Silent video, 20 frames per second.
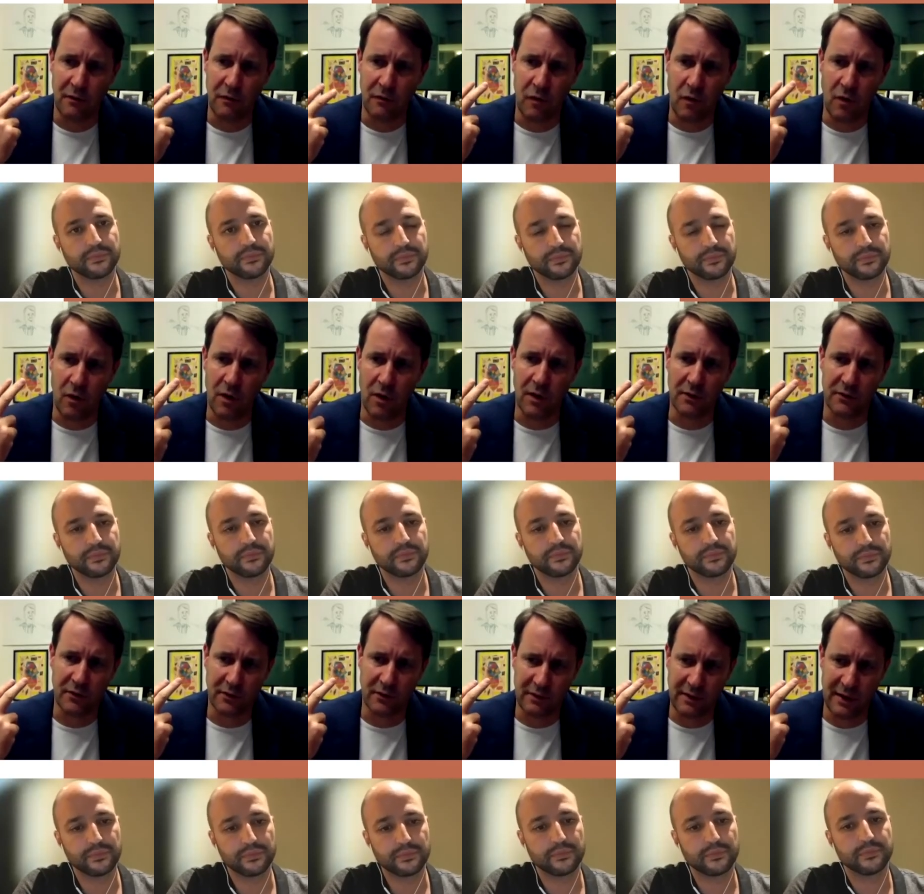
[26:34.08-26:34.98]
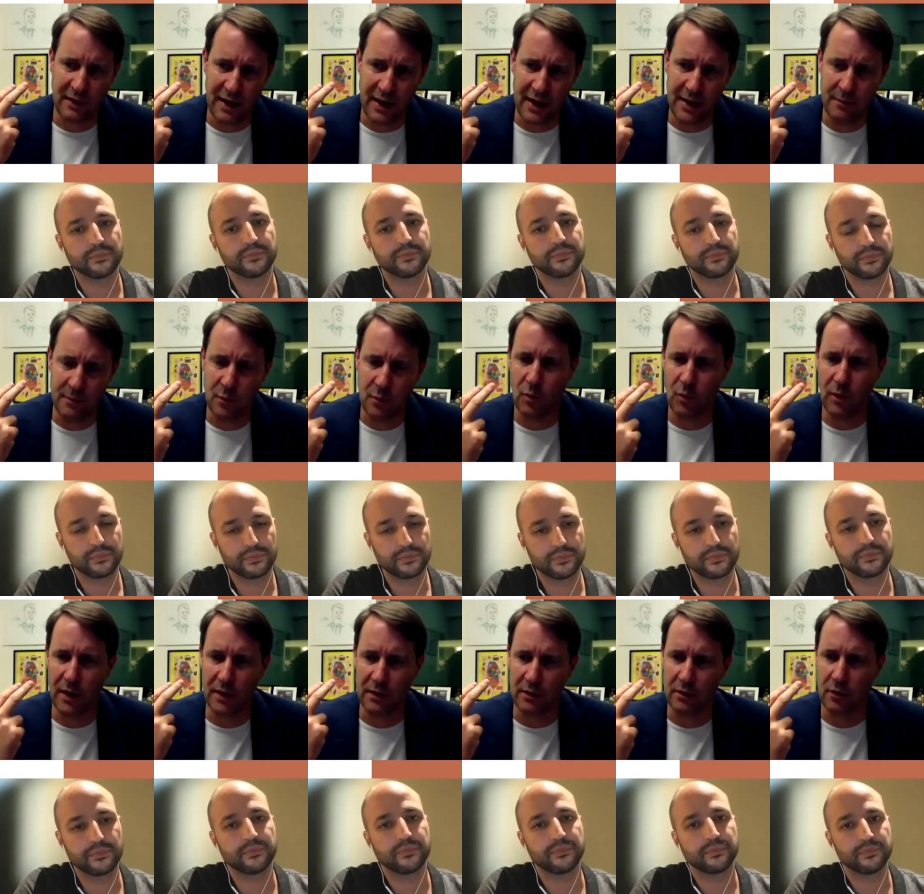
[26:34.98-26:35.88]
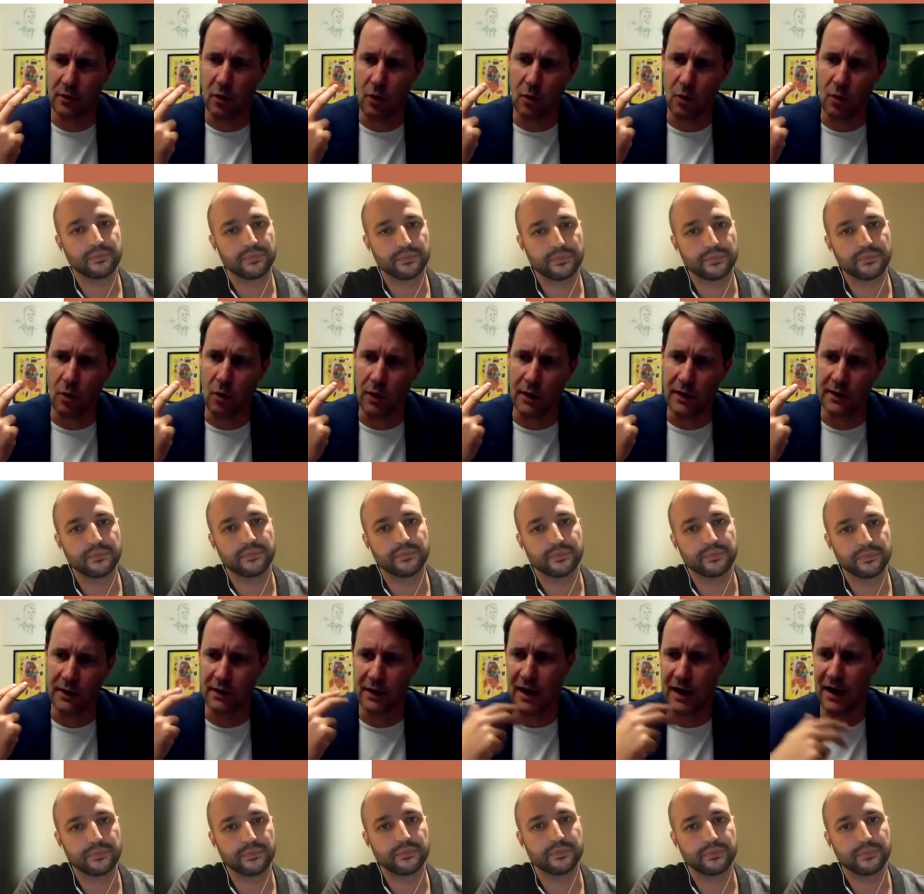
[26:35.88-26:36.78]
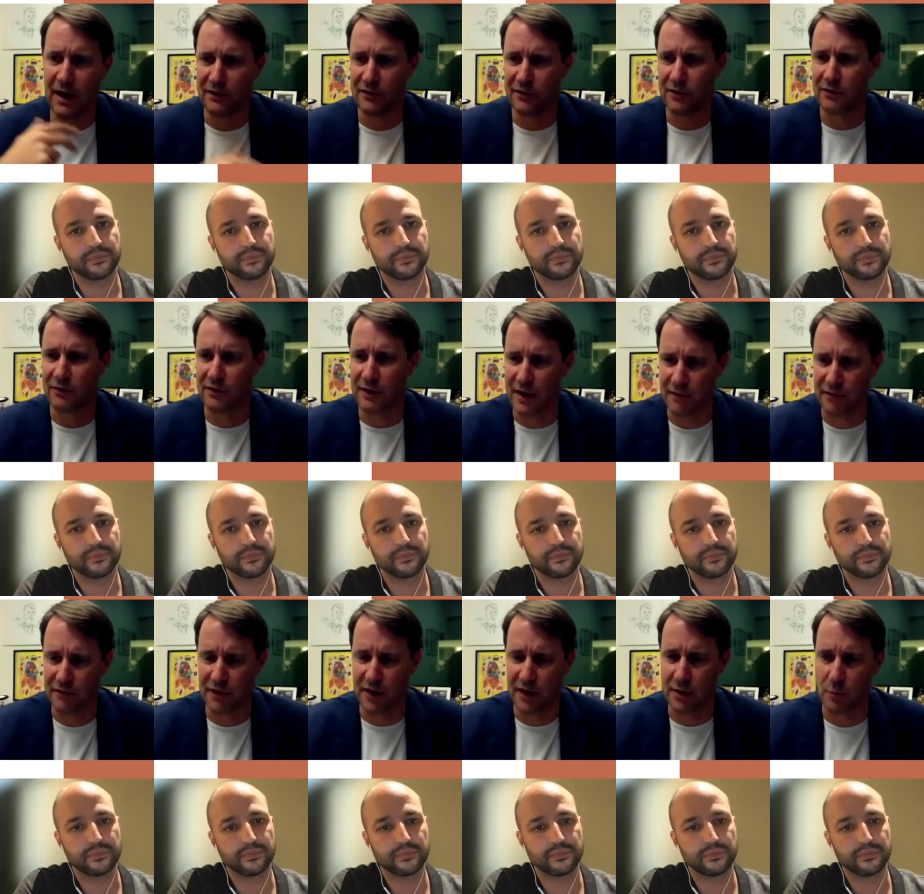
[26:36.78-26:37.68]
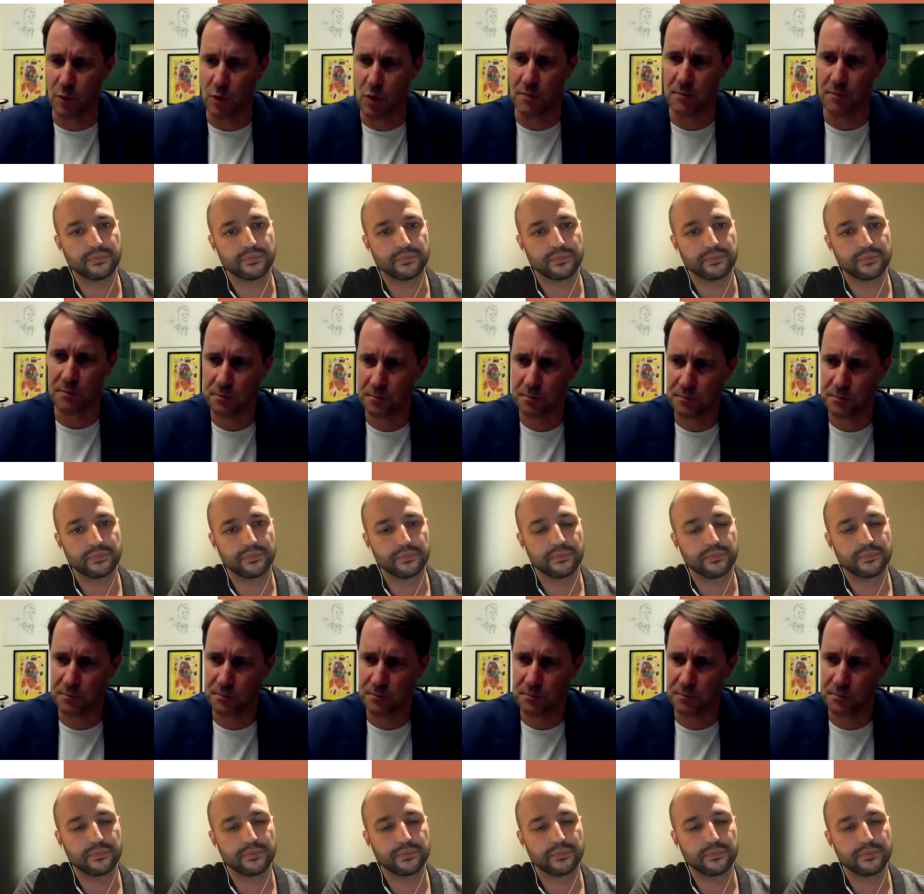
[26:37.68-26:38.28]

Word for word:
Speaker 1: for the time when no oil and gas is left anymore.